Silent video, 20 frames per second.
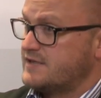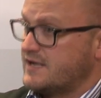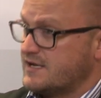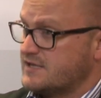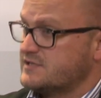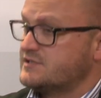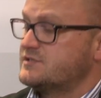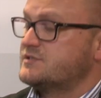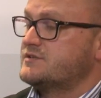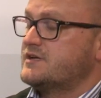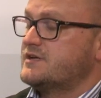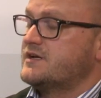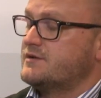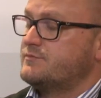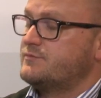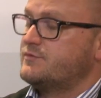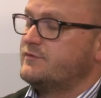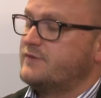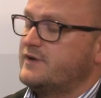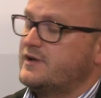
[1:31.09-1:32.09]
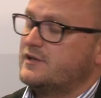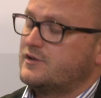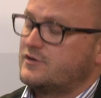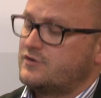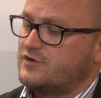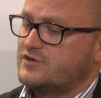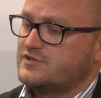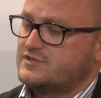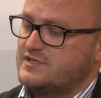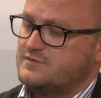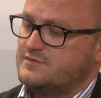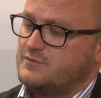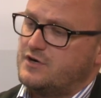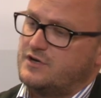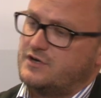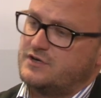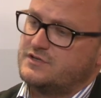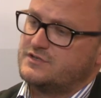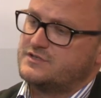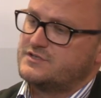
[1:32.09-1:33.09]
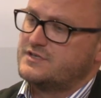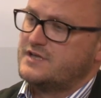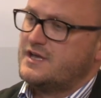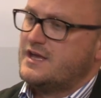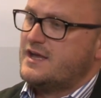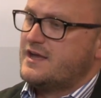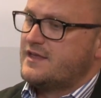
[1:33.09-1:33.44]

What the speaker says: does prevail across these markets.